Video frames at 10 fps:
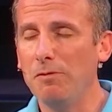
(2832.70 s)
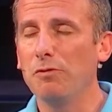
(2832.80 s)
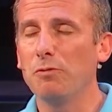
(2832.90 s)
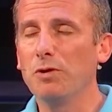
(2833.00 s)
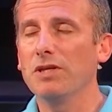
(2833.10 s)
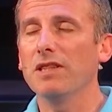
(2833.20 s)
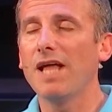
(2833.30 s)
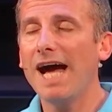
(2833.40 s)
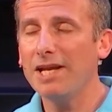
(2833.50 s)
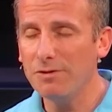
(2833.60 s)
in the world that
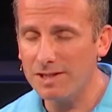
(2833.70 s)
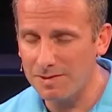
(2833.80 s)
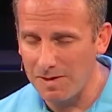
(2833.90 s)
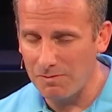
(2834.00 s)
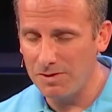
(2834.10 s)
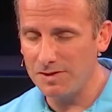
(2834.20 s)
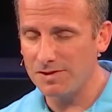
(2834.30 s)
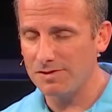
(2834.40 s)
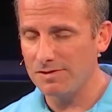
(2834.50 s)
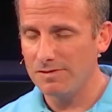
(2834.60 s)
lie to us about what
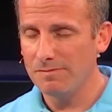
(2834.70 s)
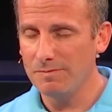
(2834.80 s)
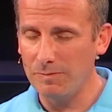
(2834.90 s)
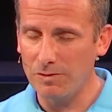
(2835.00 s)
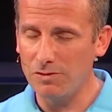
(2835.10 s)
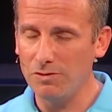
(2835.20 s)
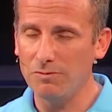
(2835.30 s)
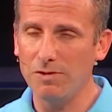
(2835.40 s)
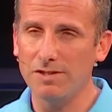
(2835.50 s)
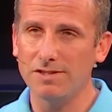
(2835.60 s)
is biblical
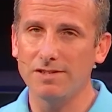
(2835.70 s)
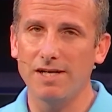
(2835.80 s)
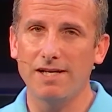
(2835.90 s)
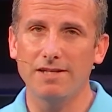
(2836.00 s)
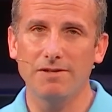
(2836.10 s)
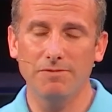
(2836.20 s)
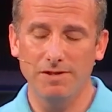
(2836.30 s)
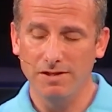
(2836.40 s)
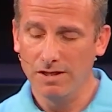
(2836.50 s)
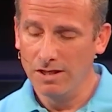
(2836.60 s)
and what is not, that
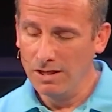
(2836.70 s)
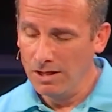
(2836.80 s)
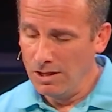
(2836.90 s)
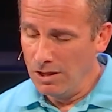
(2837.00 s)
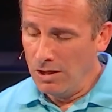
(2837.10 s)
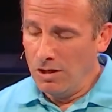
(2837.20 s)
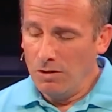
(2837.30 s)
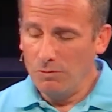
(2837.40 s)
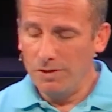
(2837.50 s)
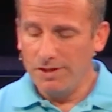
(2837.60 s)
we
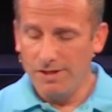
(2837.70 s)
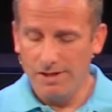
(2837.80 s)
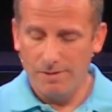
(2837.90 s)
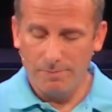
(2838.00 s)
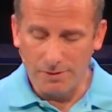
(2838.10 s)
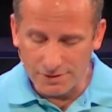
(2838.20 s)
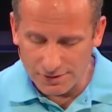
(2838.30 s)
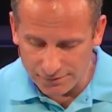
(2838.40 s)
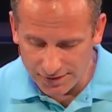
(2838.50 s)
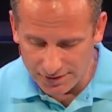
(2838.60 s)
would
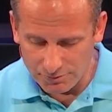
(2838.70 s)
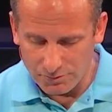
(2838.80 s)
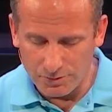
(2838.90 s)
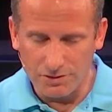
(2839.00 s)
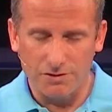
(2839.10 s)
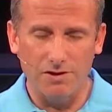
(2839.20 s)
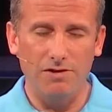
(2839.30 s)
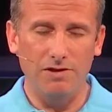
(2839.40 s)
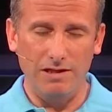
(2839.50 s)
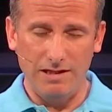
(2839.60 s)
persevere, that we wouldn't
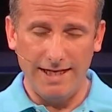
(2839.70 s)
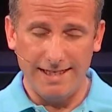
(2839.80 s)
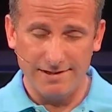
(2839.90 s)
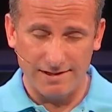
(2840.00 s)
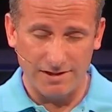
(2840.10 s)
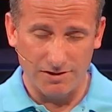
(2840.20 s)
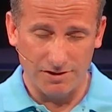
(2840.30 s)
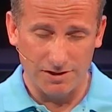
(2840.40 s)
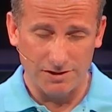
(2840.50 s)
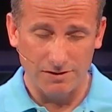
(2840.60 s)
grow lazy in our
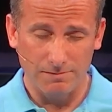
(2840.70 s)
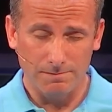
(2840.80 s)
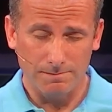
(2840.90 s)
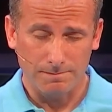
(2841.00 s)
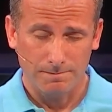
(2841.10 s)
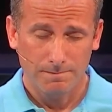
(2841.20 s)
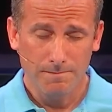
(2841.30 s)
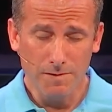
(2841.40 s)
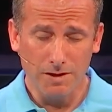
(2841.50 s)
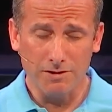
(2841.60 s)

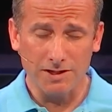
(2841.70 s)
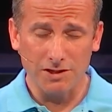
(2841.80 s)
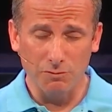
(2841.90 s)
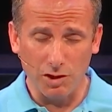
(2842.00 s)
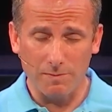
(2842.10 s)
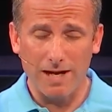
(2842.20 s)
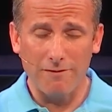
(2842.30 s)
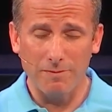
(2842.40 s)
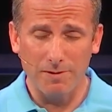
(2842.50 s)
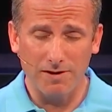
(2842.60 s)
Christian work, but
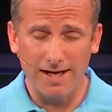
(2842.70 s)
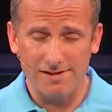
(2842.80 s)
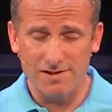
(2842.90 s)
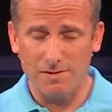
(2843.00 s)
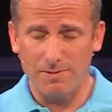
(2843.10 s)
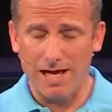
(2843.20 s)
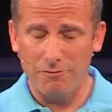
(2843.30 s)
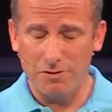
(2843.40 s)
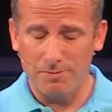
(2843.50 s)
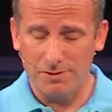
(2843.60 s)
having put our hands to the plow,
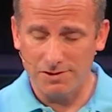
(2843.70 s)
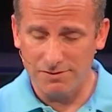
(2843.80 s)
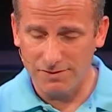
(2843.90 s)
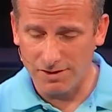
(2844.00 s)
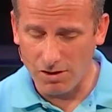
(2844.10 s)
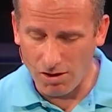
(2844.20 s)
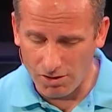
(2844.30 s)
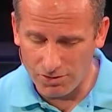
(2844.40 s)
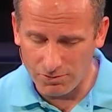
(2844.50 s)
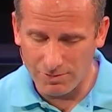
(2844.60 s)
we would persevere
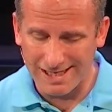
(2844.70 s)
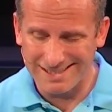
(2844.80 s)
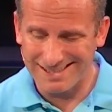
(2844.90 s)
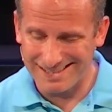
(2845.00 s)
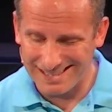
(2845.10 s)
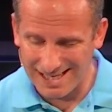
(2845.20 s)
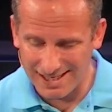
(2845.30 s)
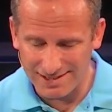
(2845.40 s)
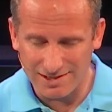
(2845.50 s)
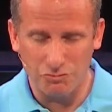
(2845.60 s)
all the way till the
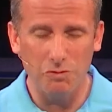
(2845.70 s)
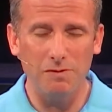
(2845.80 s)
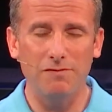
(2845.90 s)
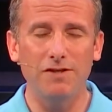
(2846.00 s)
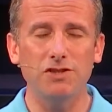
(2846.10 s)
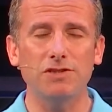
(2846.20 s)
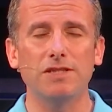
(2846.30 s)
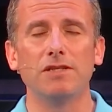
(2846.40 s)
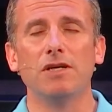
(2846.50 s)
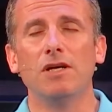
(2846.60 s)
end, that we would be vigilant,